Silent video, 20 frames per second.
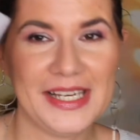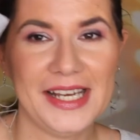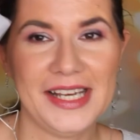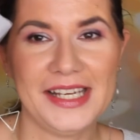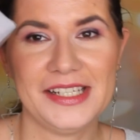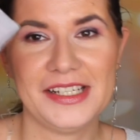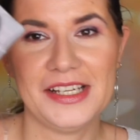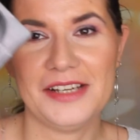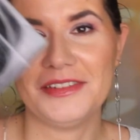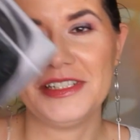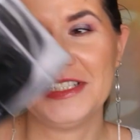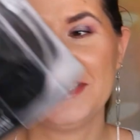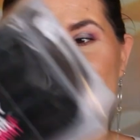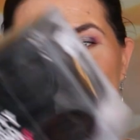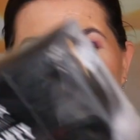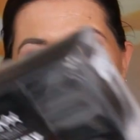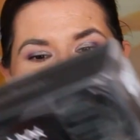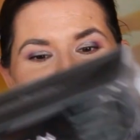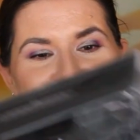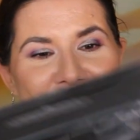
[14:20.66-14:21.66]
I love it.
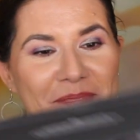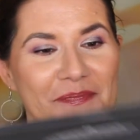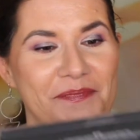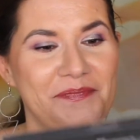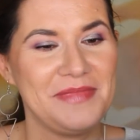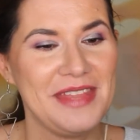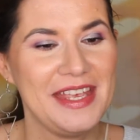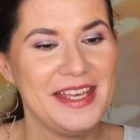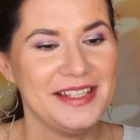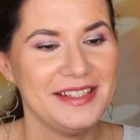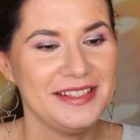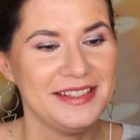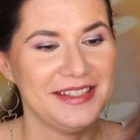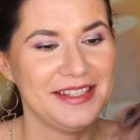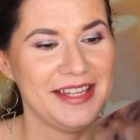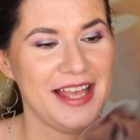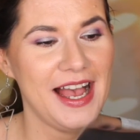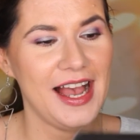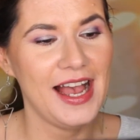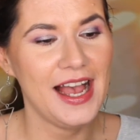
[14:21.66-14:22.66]

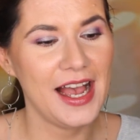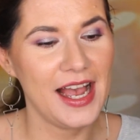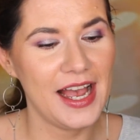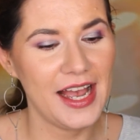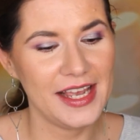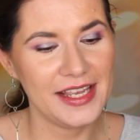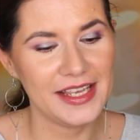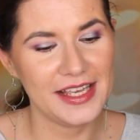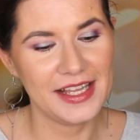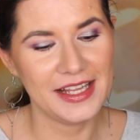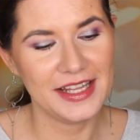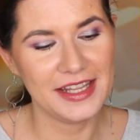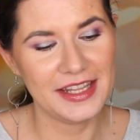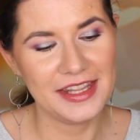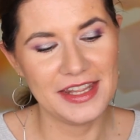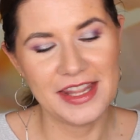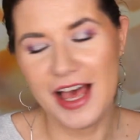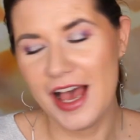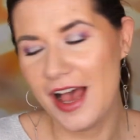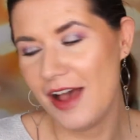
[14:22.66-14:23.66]
I
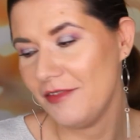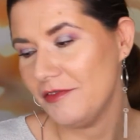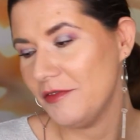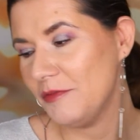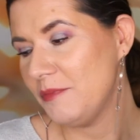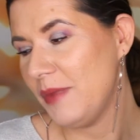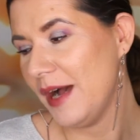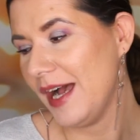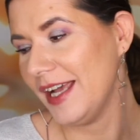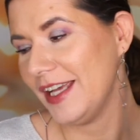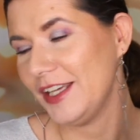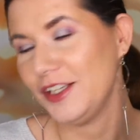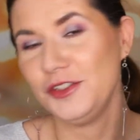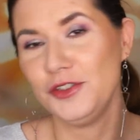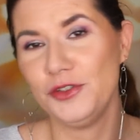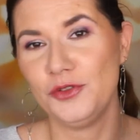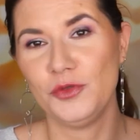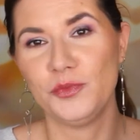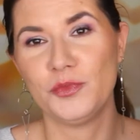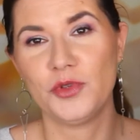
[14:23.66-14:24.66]
love
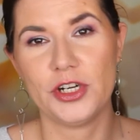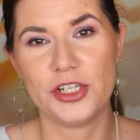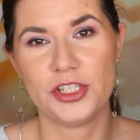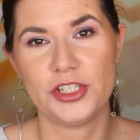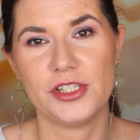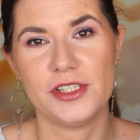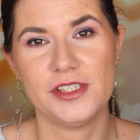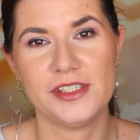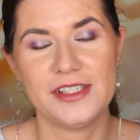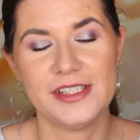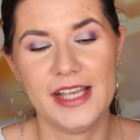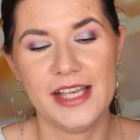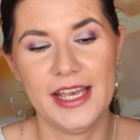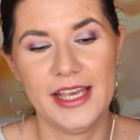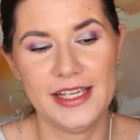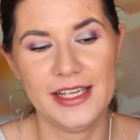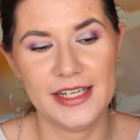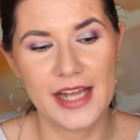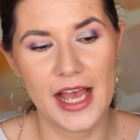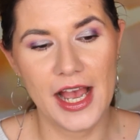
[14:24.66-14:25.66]
buying new brushes,
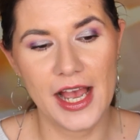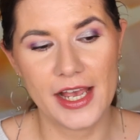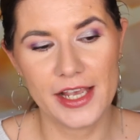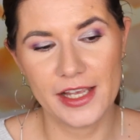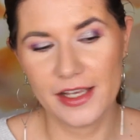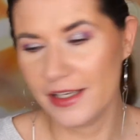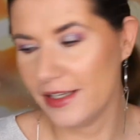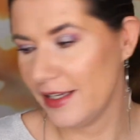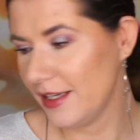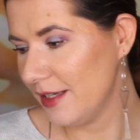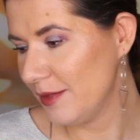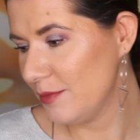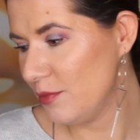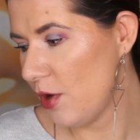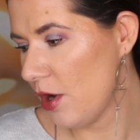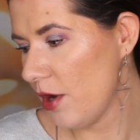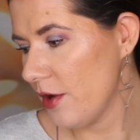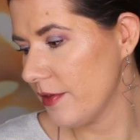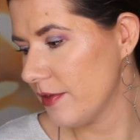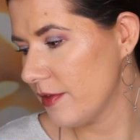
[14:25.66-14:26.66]
and I
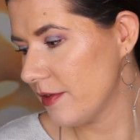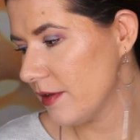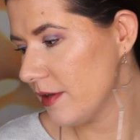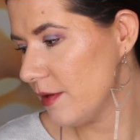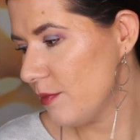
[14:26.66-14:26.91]
bought